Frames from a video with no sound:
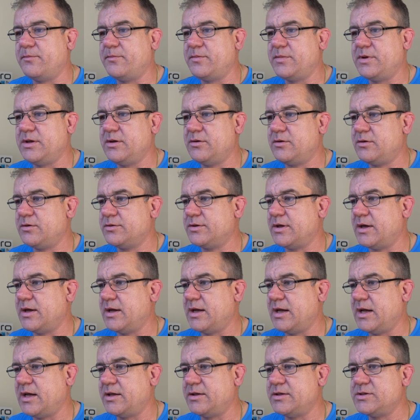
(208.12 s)
You all know
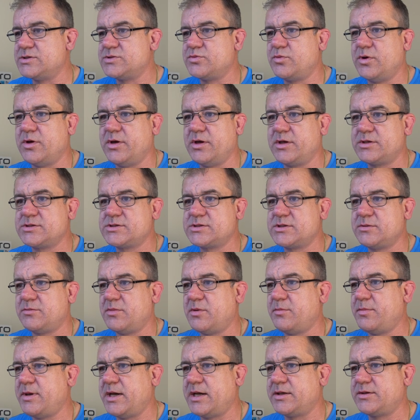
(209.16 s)
how this works. I'm
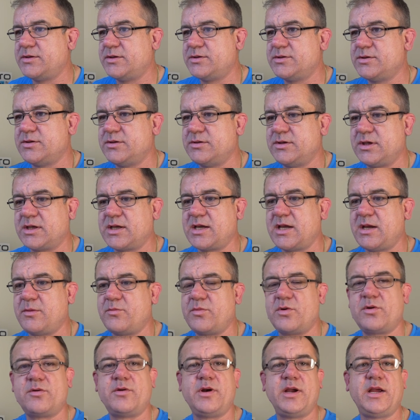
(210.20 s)
about to turn the
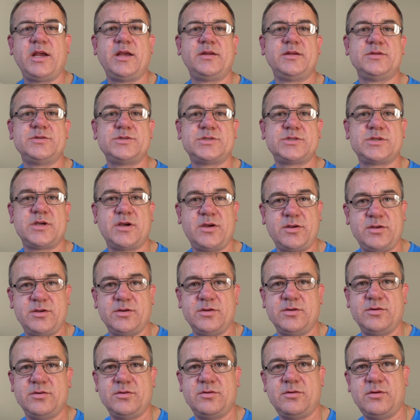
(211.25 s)
camera around and show
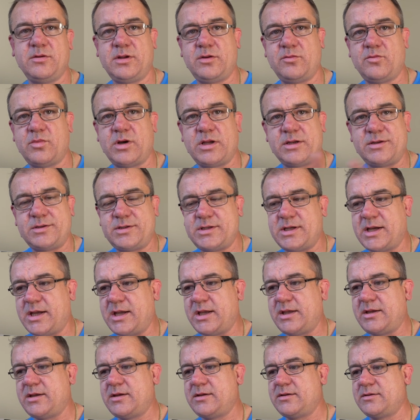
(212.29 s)
you all in one
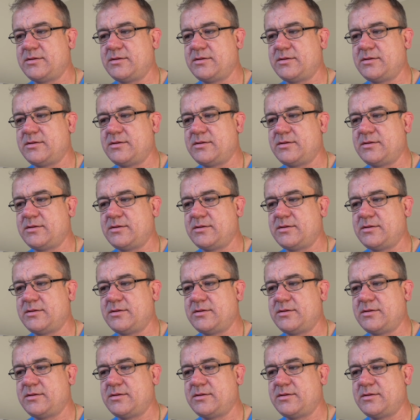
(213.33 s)
take.